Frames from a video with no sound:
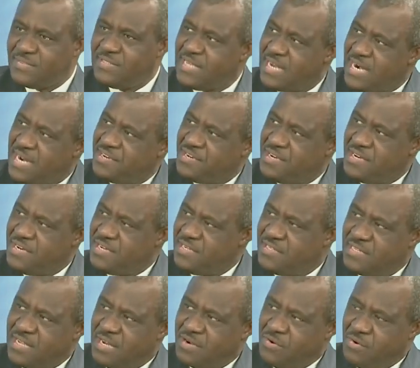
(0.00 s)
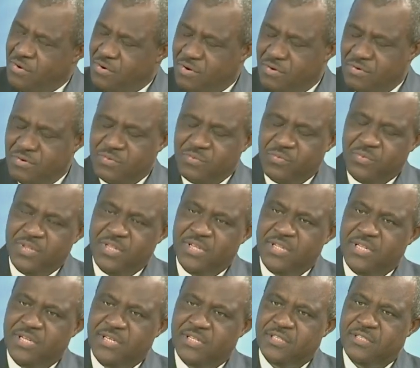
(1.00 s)
There are changes that go on
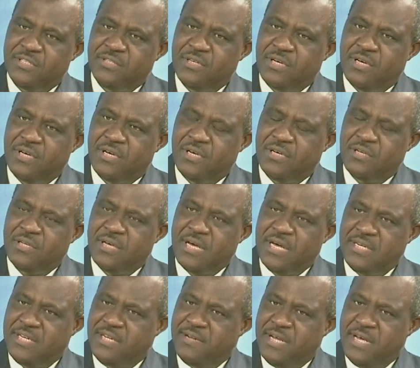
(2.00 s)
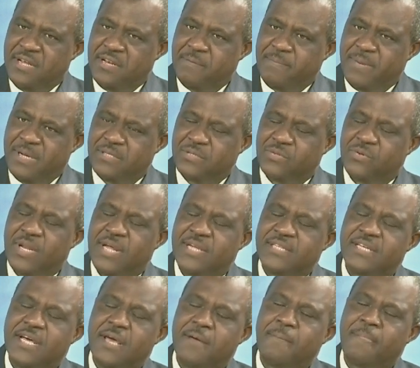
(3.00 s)
within it at any particular
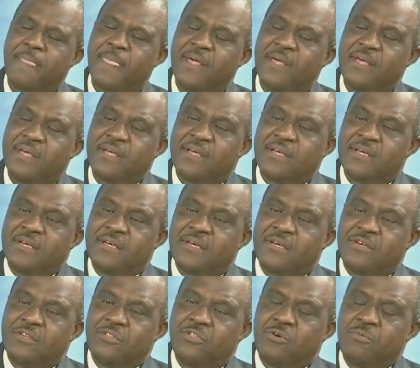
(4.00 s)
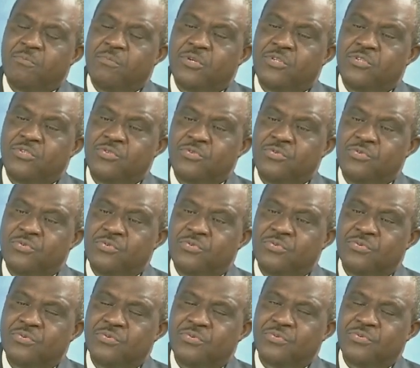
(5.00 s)
time. Number two,
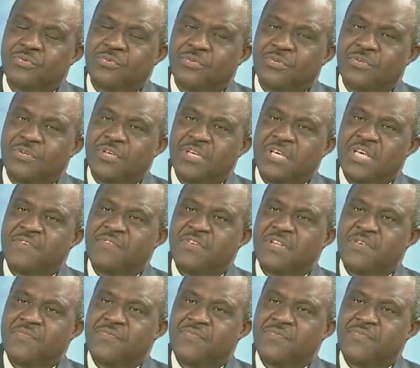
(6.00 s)
even